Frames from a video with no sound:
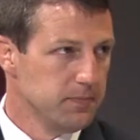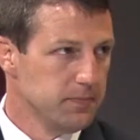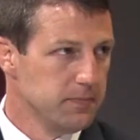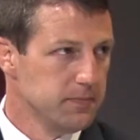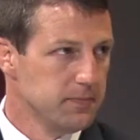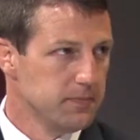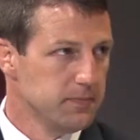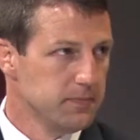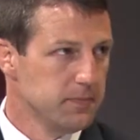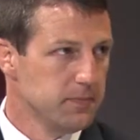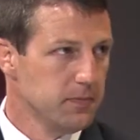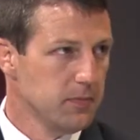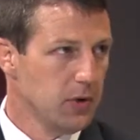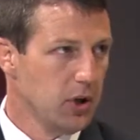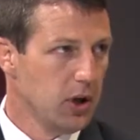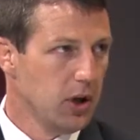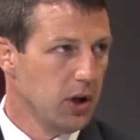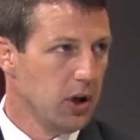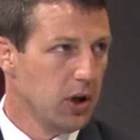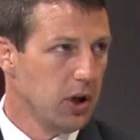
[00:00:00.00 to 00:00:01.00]
Mm -hmm.
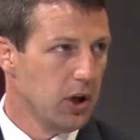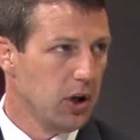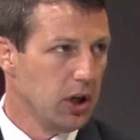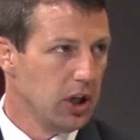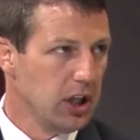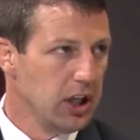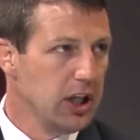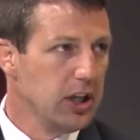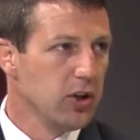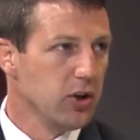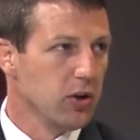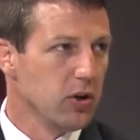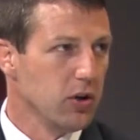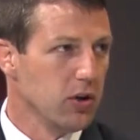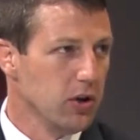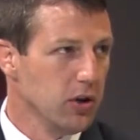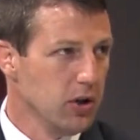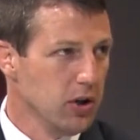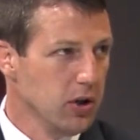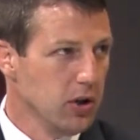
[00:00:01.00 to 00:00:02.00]
a, a
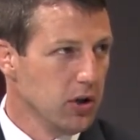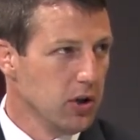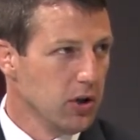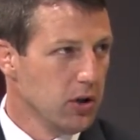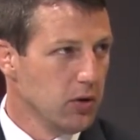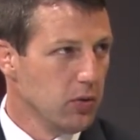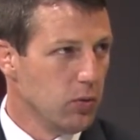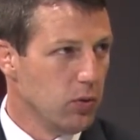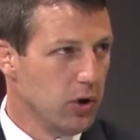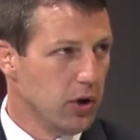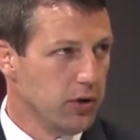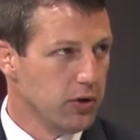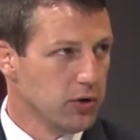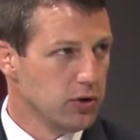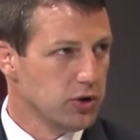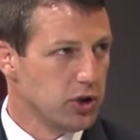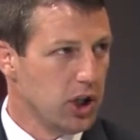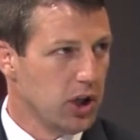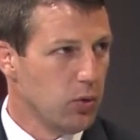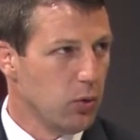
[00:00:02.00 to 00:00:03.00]
leader will
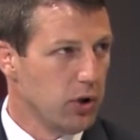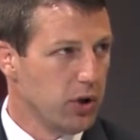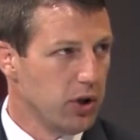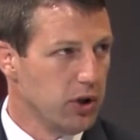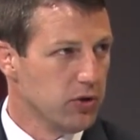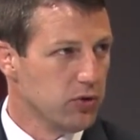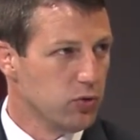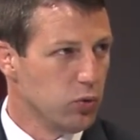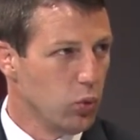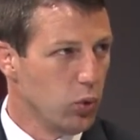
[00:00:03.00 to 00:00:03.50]
understand what his